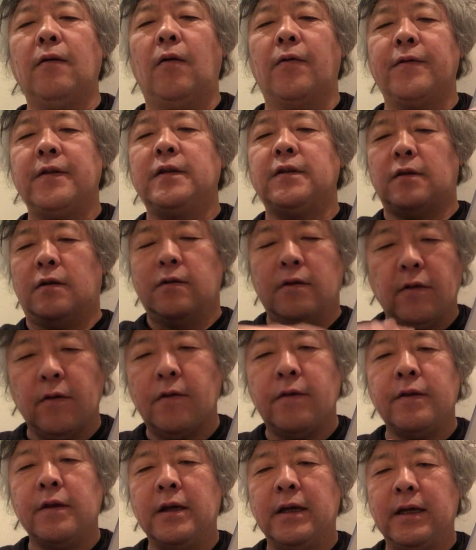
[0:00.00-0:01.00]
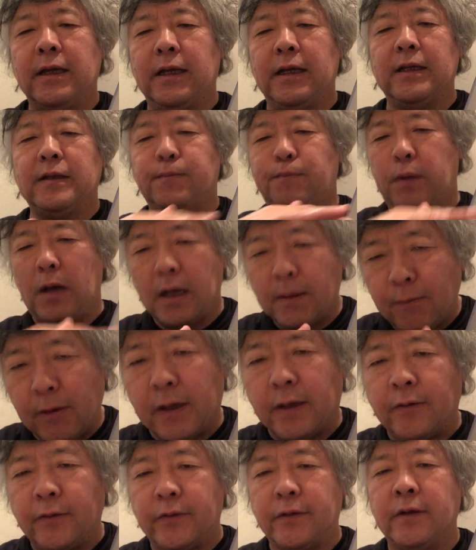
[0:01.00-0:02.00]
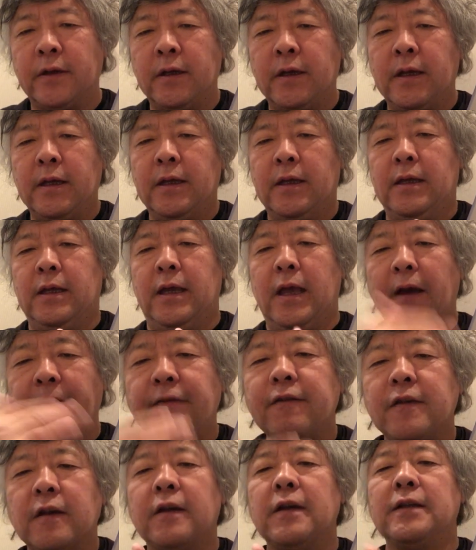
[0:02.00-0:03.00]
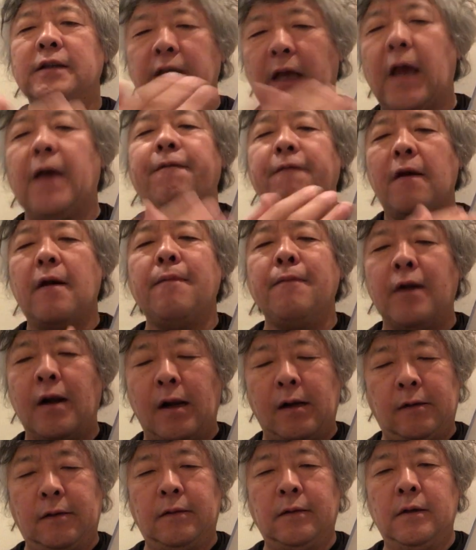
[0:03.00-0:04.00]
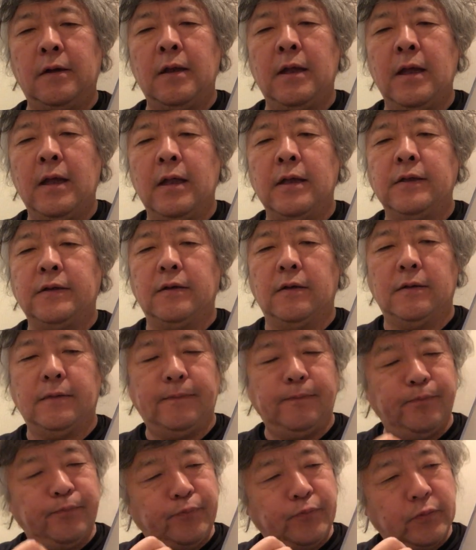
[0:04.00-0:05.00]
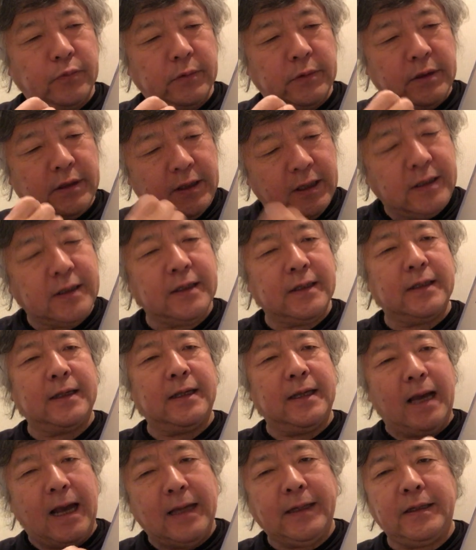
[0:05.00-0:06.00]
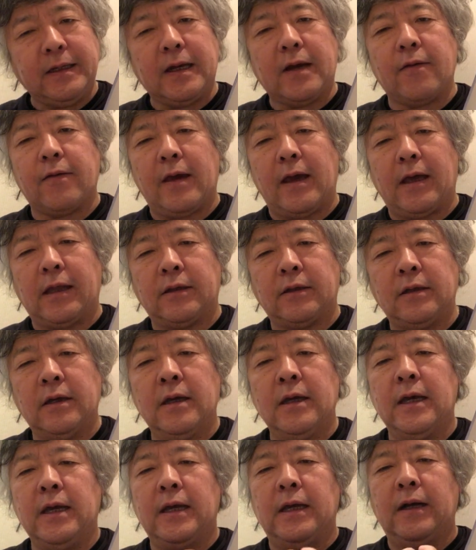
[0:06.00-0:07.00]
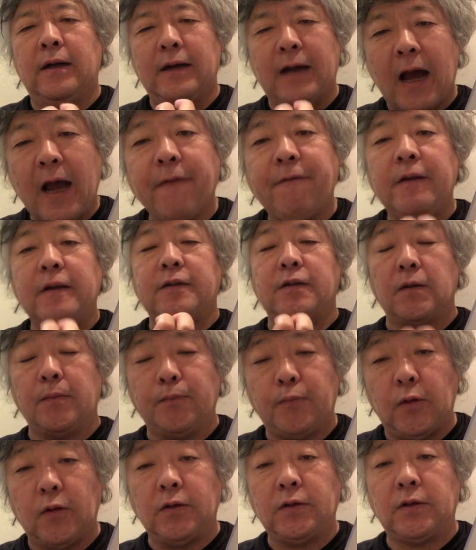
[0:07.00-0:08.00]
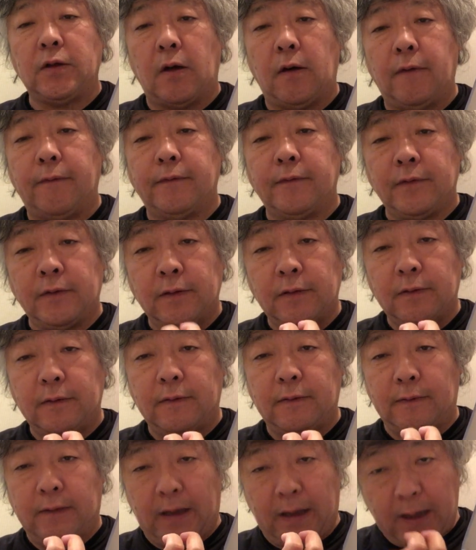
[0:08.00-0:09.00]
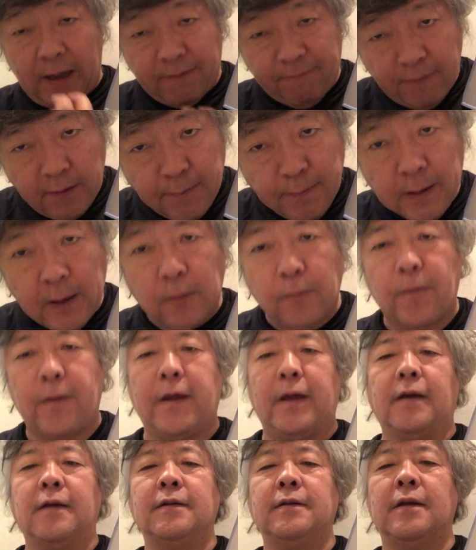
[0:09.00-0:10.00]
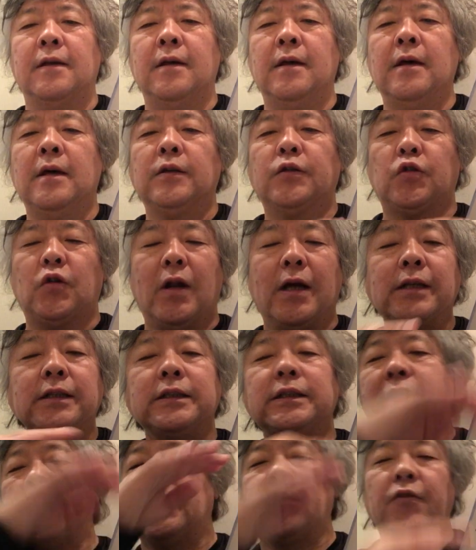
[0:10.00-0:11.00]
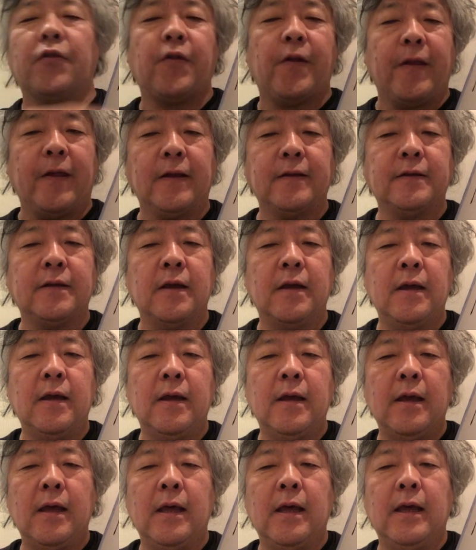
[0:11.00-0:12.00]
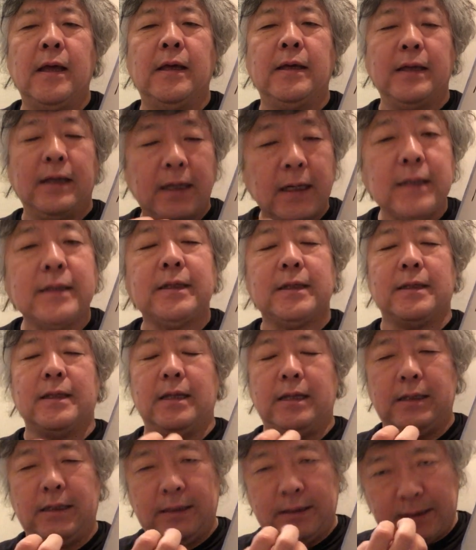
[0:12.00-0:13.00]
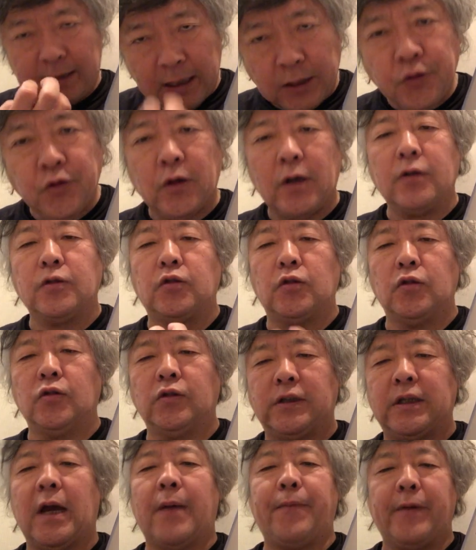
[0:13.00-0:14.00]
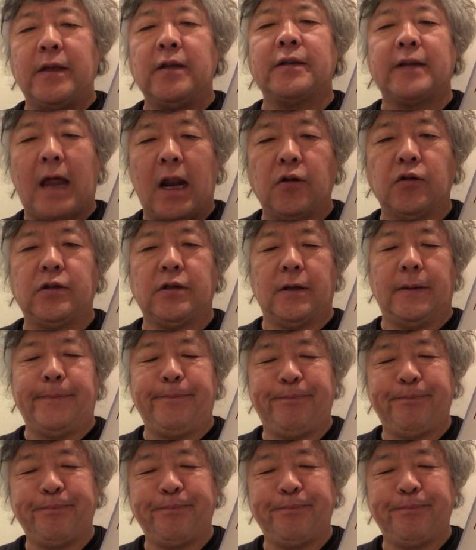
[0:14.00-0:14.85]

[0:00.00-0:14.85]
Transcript: on this earth is permanent. Everything is ephemeral. So this idea that life is composed of ephemeral things, transient things, is central to Japanese culture.